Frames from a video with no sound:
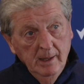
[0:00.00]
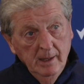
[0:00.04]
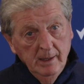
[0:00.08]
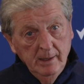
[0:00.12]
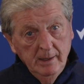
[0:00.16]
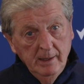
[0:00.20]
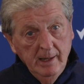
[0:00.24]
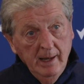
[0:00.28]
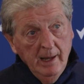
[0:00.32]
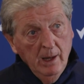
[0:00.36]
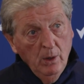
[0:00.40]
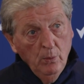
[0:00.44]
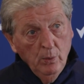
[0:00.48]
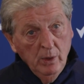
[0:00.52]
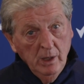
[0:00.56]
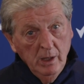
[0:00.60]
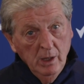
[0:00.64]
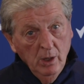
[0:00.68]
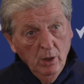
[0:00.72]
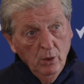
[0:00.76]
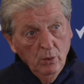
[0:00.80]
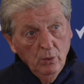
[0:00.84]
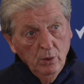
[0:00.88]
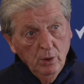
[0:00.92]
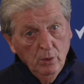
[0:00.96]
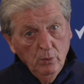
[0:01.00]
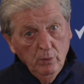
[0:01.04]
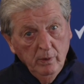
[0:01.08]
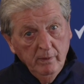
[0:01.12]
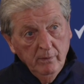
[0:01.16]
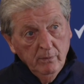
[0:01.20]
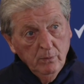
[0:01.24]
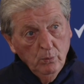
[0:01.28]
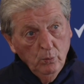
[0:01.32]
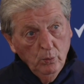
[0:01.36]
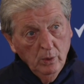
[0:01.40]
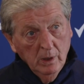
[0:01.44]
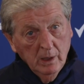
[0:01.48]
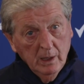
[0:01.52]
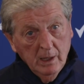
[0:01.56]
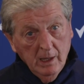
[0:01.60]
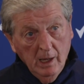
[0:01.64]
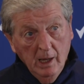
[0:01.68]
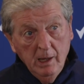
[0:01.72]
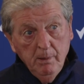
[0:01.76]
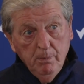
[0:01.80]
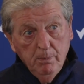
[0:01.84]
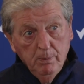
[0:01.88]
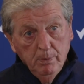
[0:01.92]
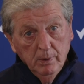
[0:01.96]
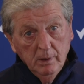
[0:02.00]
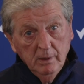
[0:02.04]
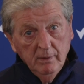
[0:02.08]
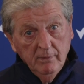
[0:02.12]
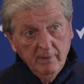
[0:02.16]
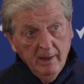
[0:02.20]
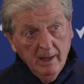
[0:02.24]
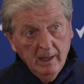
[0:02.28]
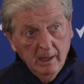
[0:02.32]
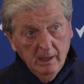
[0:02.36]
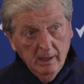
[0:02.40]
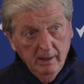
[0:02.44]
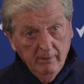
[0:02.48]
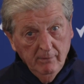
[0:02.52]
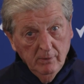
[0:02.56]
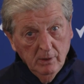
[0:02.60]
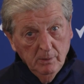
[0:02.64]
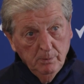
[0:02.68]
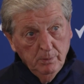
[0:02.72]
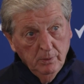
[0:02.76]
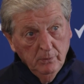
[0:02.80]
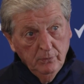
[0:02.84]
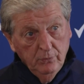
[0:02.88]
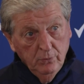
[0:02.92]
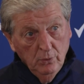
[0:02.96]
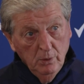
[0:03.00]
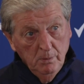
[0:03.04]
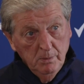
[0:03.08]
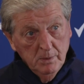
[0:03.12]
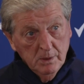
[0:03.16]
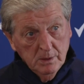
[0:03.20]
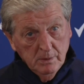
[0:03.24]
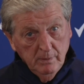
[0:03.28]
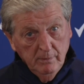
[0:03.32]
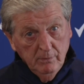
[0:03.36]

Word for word: And now we know that we've, we're capable of that level of performance,